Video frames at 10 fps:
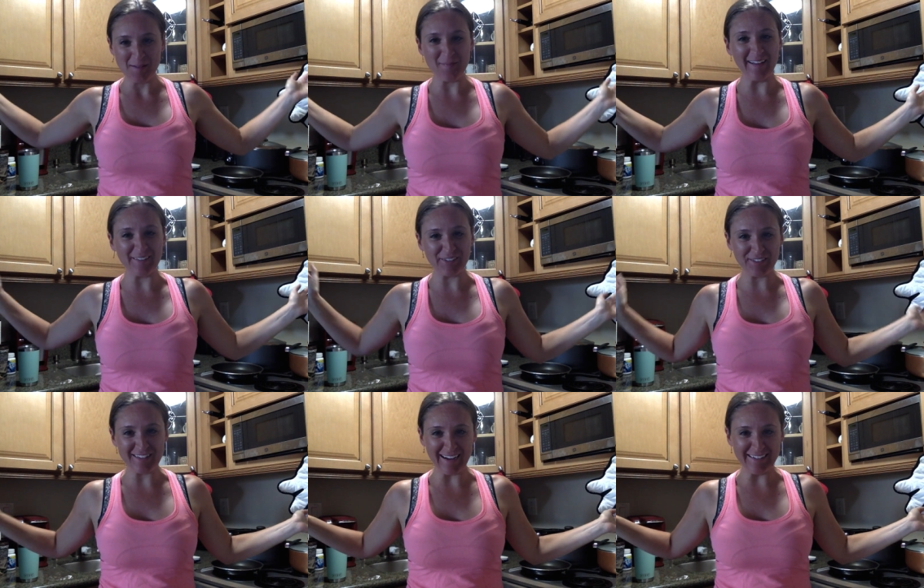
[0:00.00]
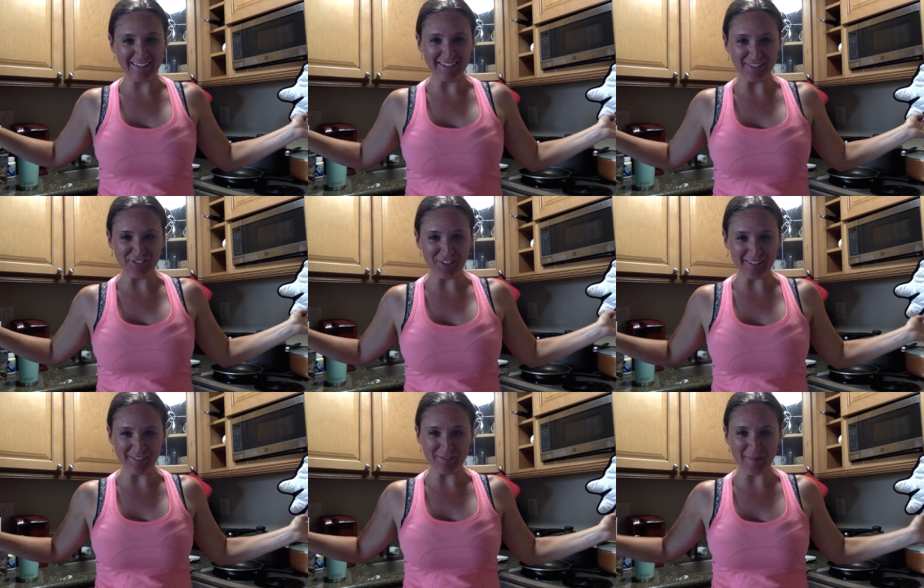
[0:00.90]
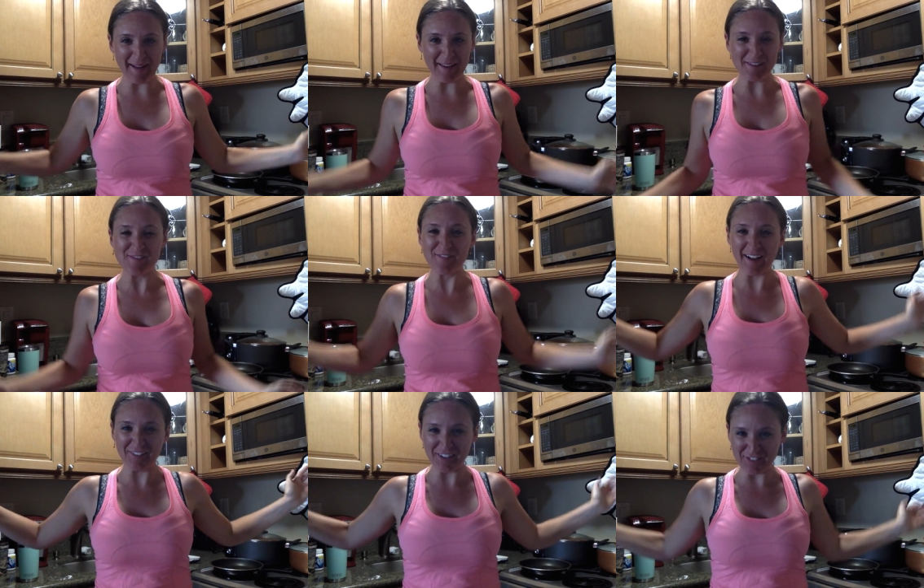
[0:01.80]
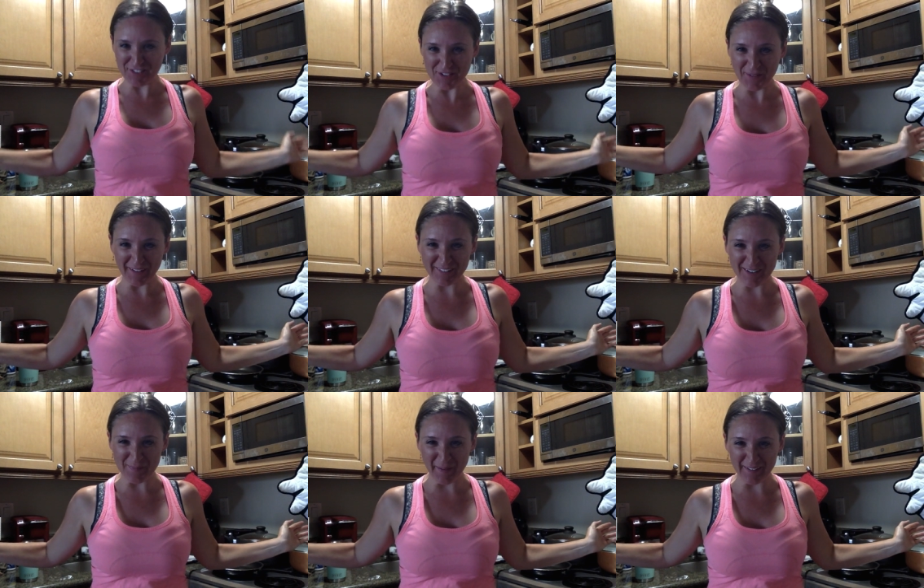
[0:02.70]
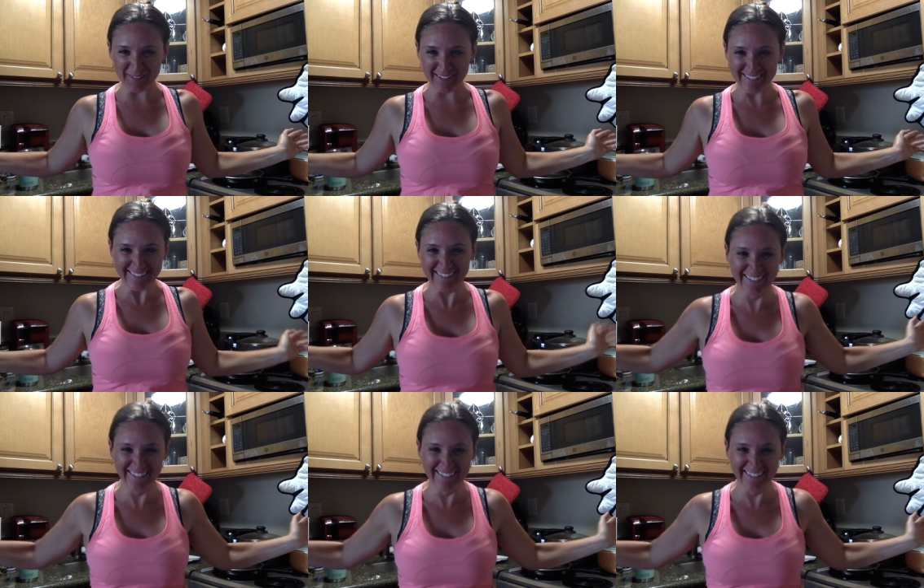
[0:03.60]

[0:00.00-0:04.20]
my little tiny kitchen of my 500 square foot apartment